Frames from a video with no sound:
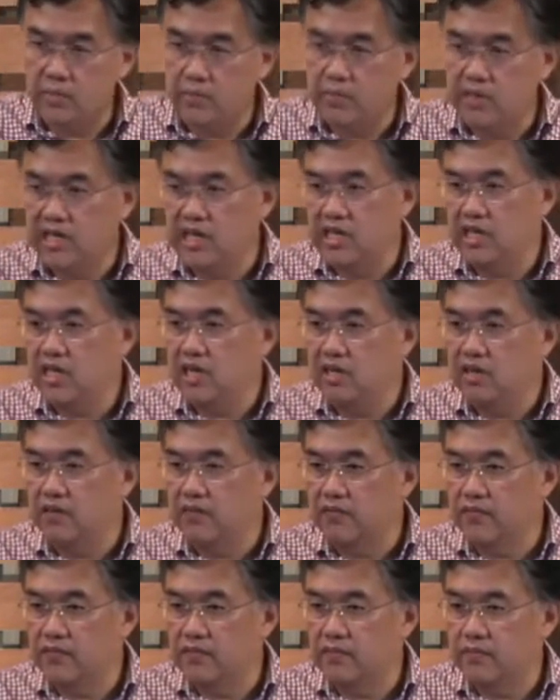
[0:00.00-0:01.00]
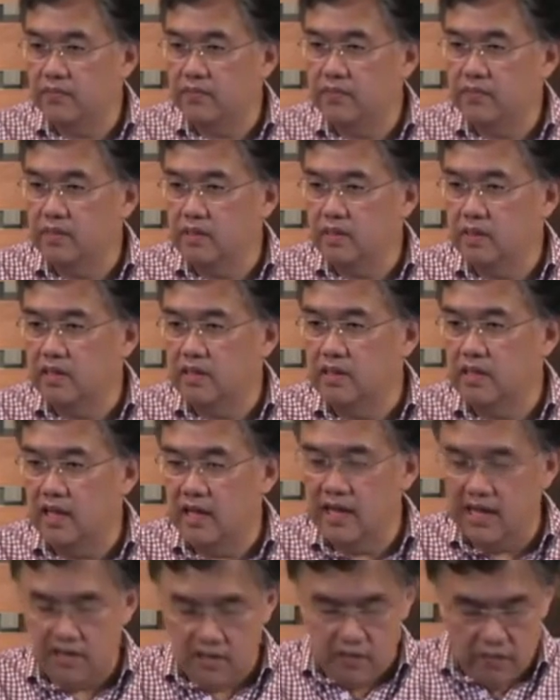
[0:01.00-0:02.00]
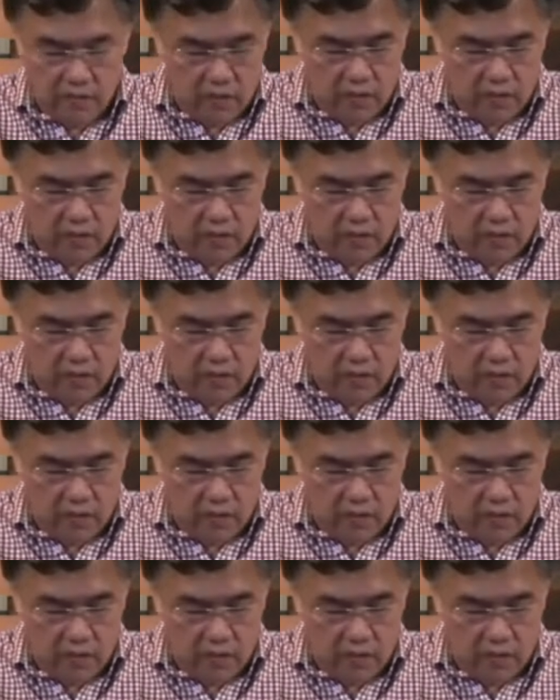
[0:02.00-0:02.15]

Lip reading: beginning of the letter of